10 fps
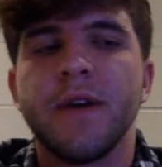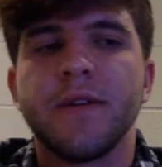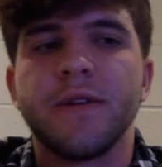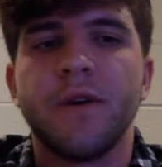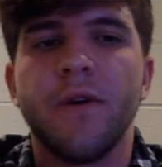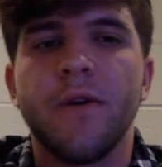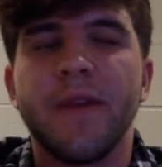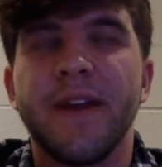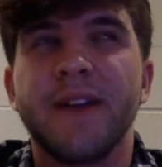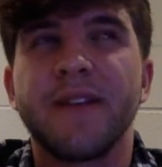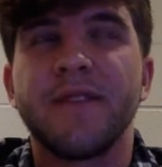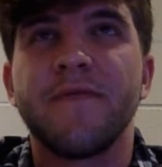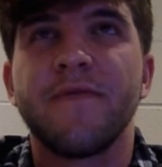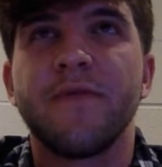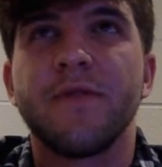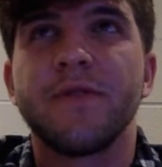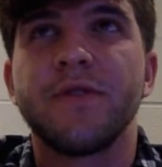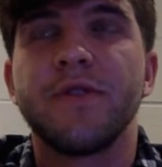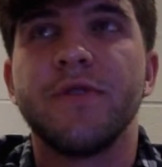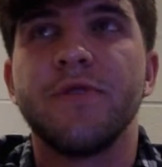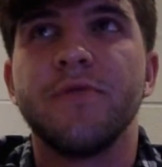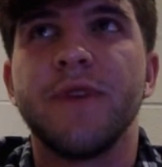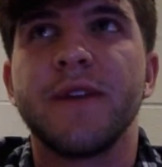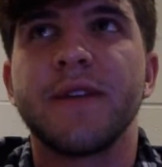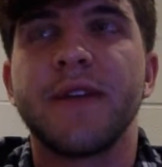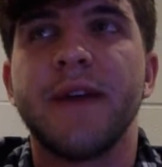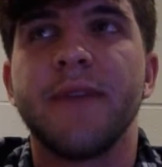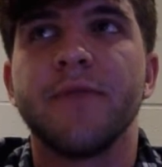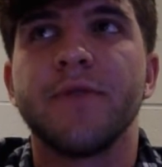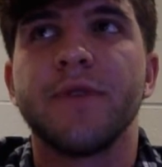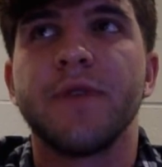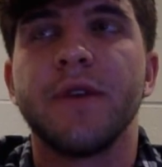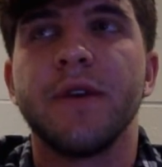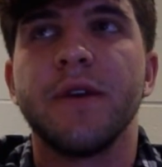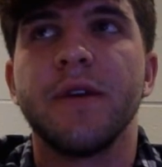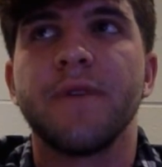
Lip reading: So in 1942, they established the